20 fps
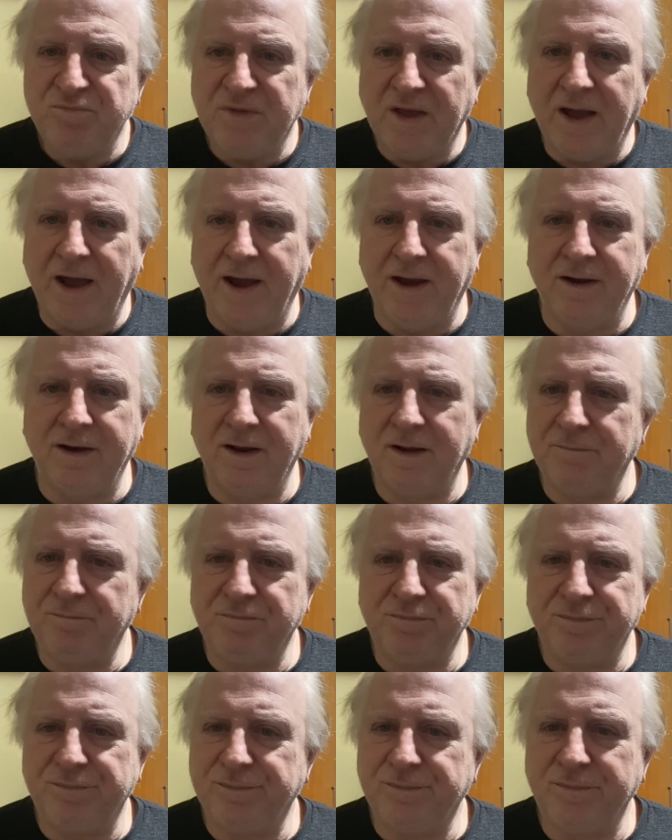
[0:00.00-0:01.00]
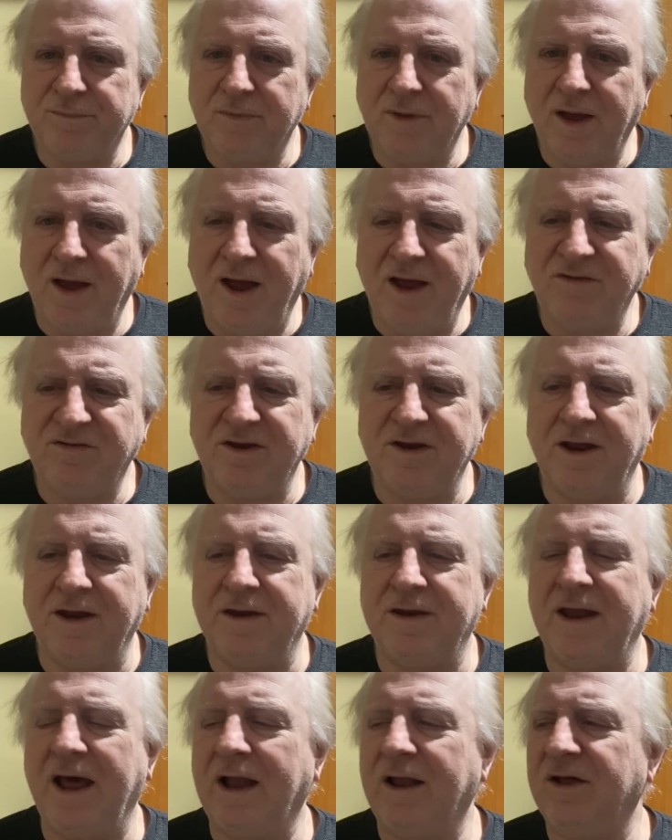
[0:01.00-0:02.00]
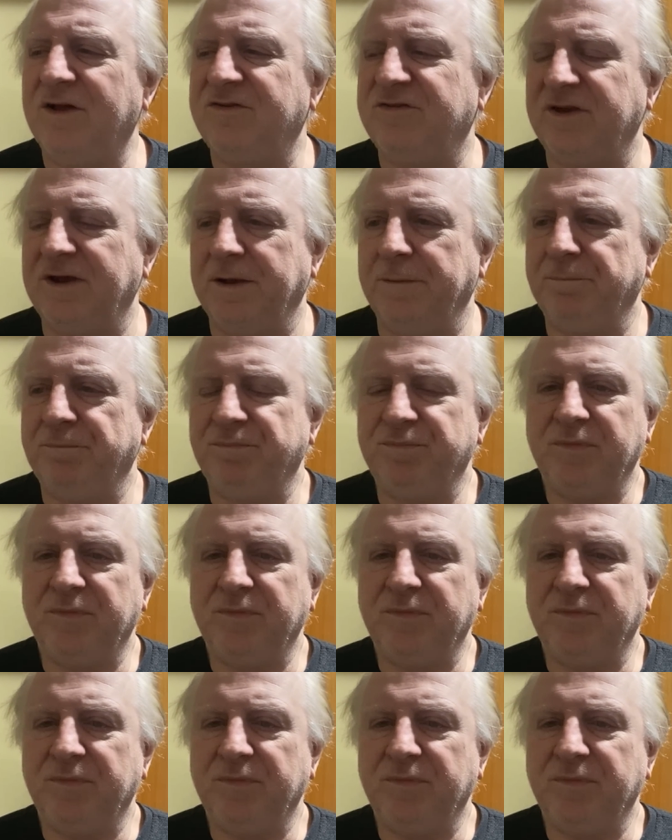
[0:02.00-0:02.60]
And as an analogy,